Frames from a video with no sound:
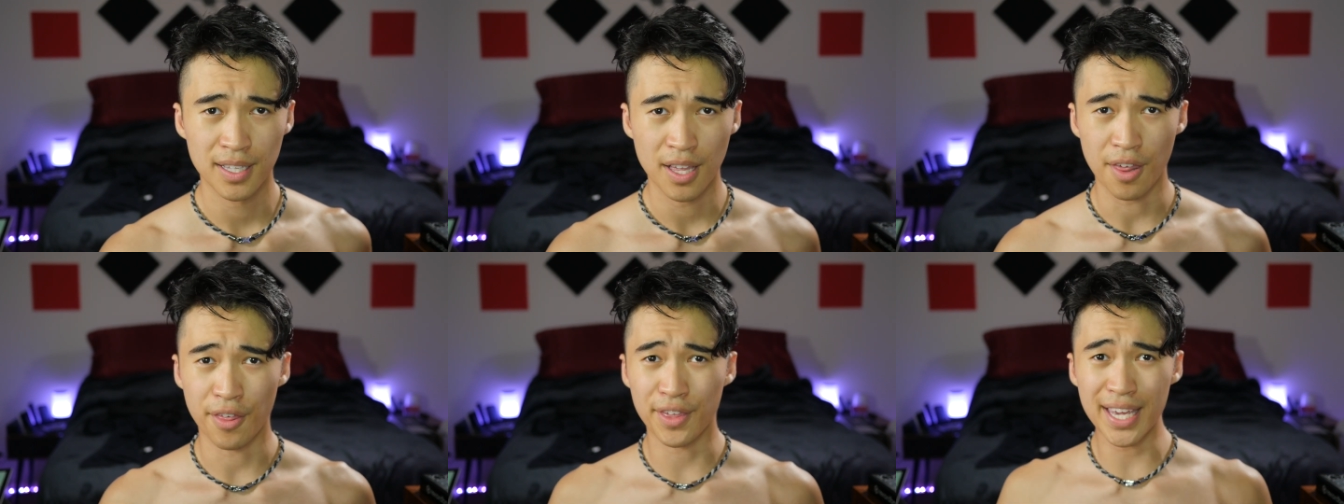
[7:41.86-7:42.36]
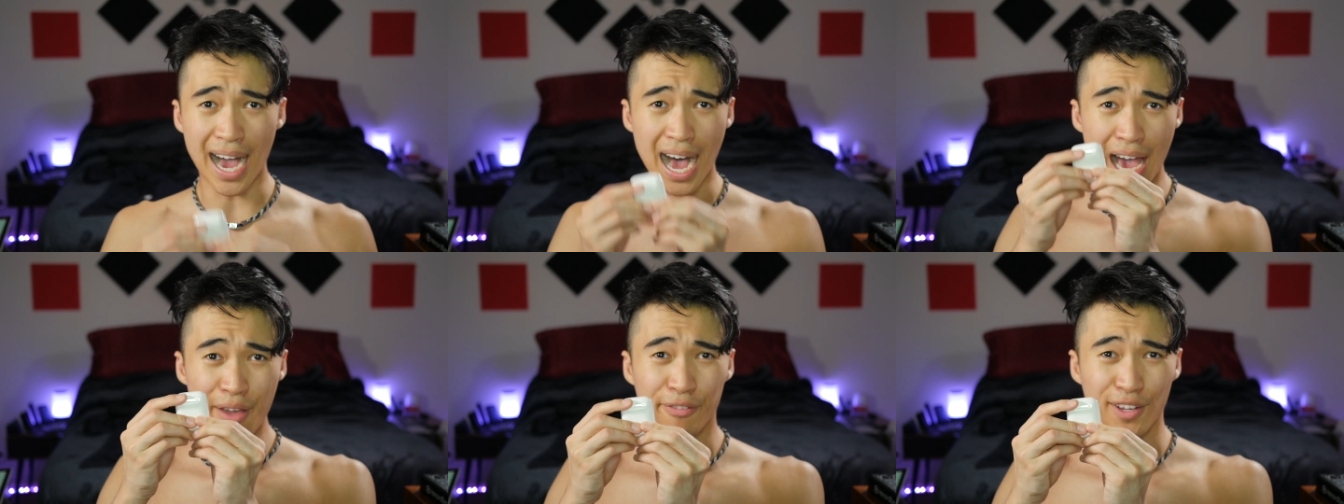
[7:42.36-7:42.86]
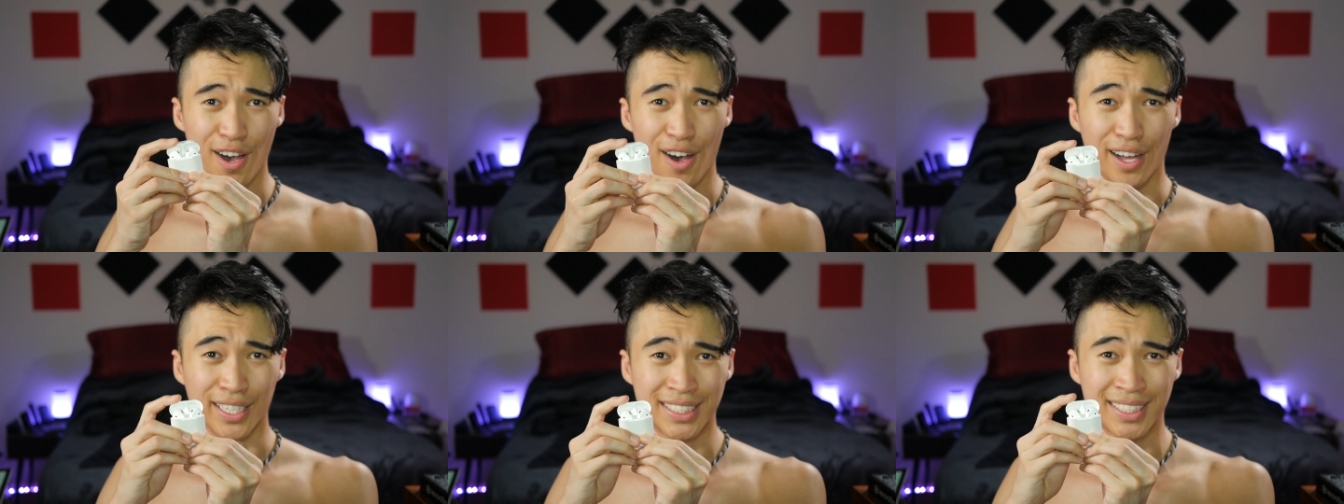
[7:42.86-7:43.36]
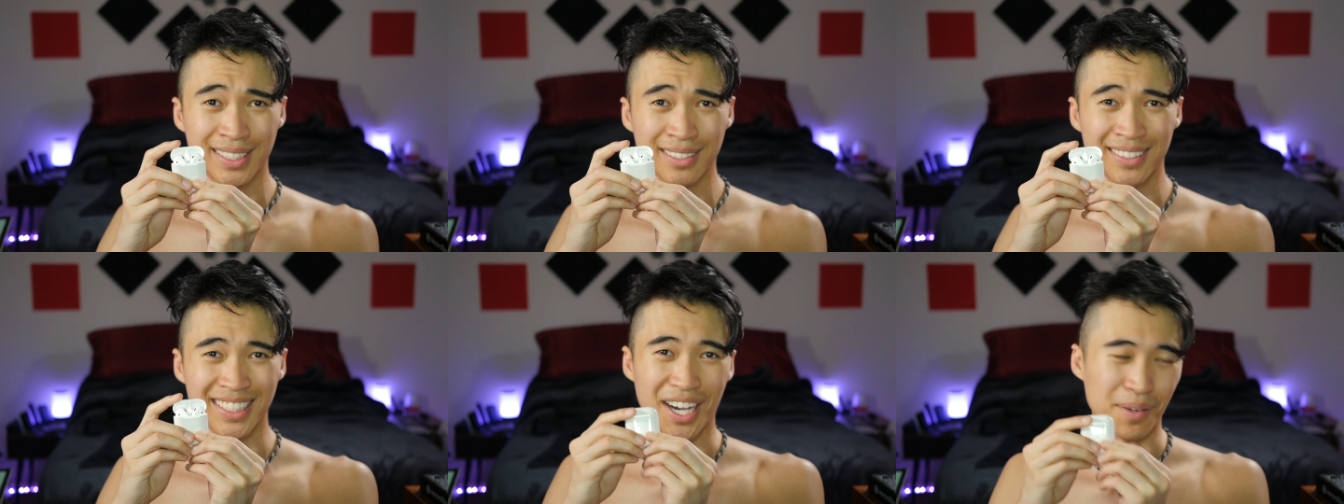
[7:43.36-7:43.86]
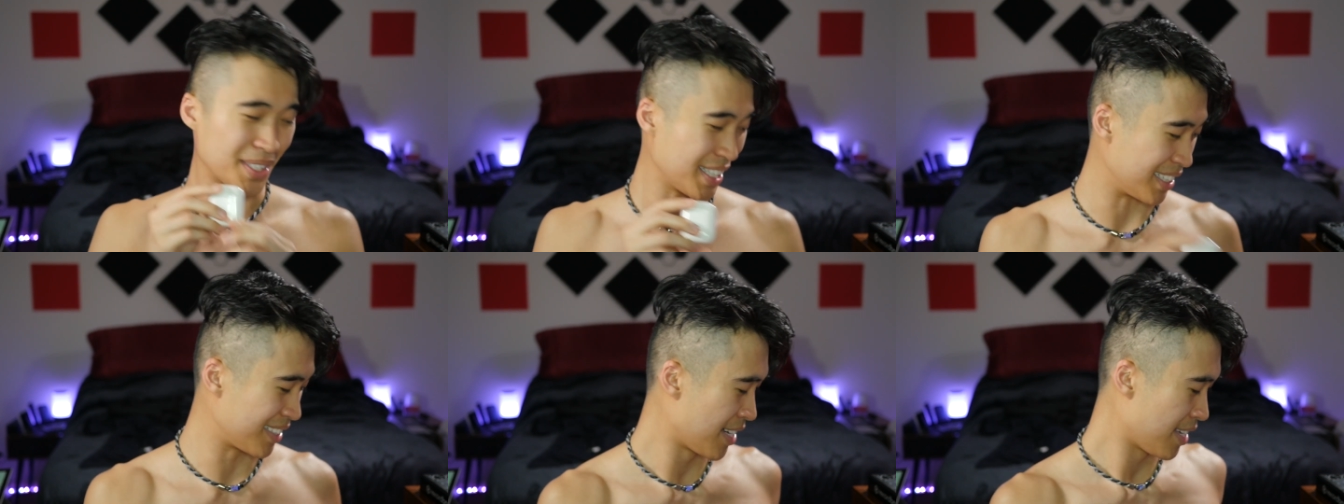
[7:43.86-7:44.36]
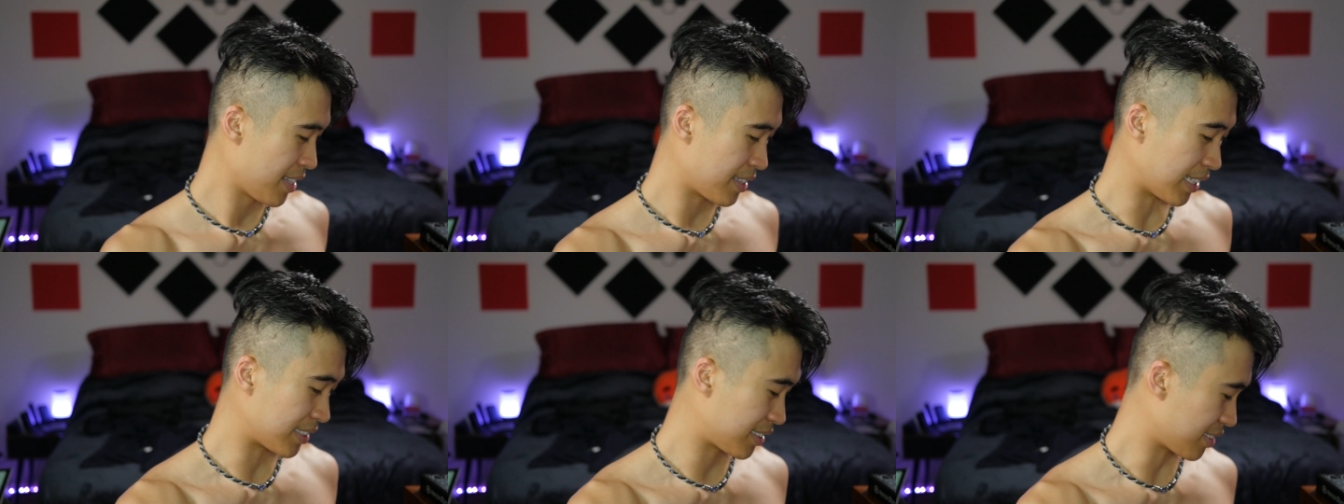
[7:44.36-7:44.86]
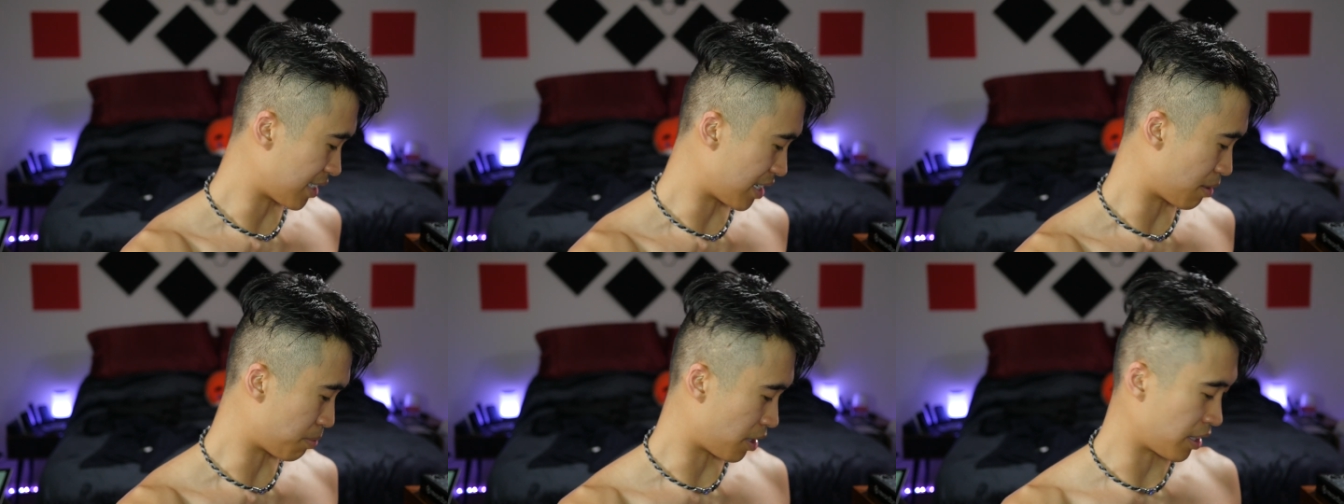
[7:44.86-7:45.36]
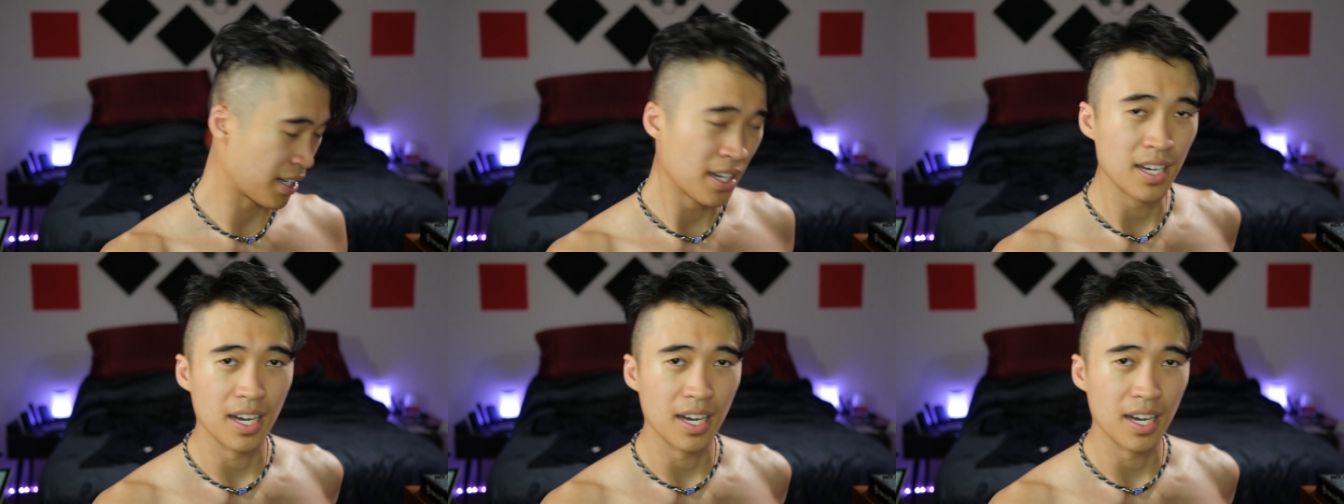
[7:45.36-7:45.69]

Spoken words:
The iFloss. No, I'm kidding. That's an AirPod.